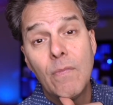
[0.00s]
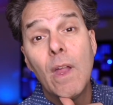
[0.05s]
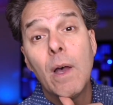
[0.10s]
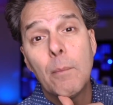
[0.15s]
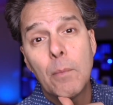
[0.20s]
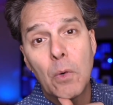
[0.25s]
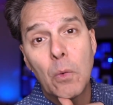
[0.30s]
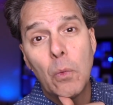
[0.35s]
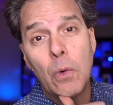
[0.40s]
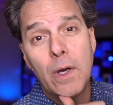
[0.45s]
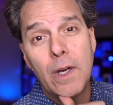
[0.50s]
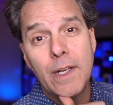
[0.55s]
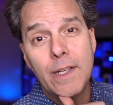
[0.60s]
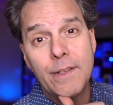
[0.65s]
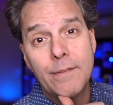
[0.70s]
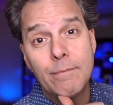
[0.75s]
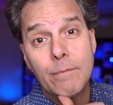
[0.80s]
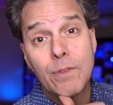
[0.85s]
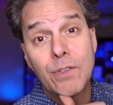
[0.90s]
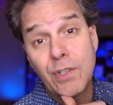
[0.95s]
Number
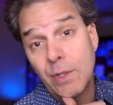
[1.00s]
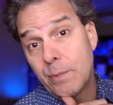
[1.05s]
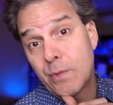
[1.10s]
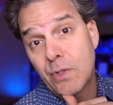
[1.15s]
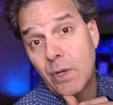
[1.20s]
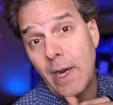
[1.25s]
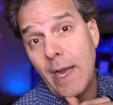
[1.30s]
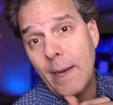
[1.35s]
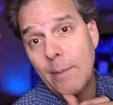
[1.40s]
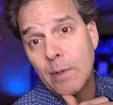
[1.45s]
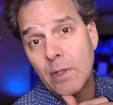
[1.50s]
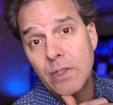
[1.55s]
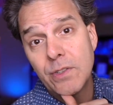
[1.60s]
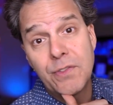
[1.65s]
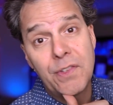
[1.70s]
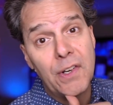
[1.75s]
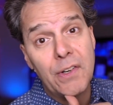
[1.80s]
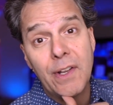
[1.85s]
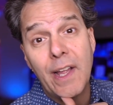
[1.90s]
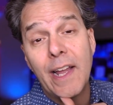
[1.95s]
one,
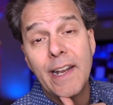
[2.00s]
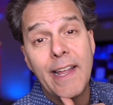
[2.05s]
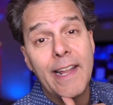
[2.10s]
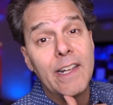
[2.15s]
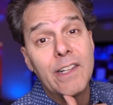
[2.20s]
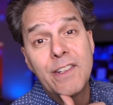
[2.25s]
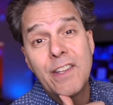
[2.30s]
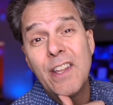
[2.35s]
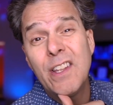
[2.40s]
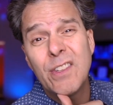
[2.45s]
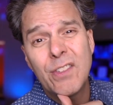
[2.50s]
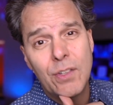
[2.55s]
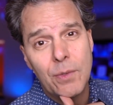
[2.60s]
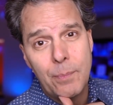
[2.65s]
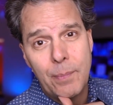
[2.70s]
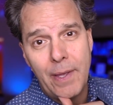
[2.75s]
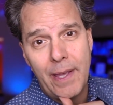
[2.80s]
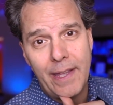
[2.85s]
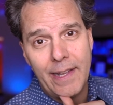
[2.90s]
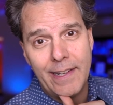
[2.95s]
subscribers, they're not
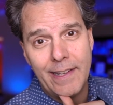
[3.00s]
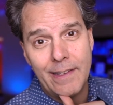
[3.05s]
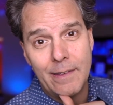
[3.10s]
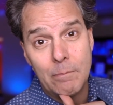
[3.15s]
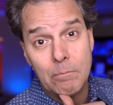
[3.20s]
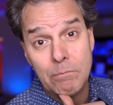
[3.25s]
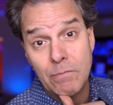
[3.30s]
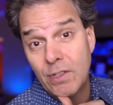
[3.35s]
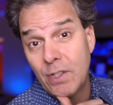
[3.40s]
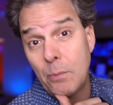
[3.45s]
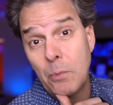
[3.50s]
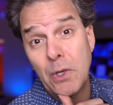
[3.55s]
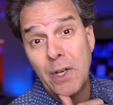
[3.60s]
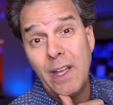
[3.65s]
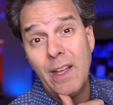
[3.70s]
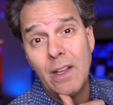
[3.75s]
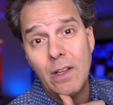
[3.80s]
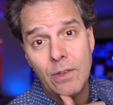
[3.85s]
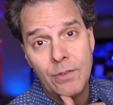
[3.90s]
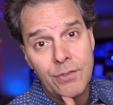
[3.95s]
anticipating someone
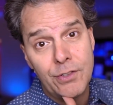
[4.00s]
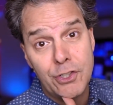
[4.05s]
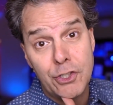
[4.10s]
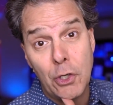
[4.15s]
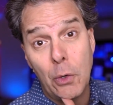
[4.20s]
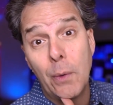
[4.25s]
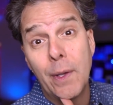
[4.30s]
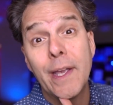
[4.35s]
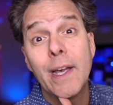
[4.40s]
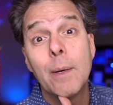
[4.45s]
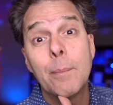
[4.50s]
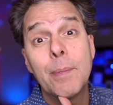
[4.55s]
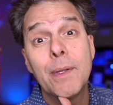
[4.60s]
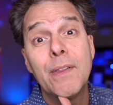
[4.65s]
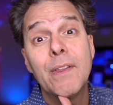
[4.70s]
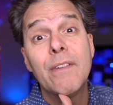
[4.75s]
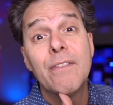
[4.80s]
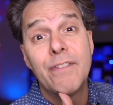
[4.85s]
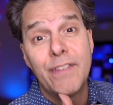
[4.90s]
else showing up in the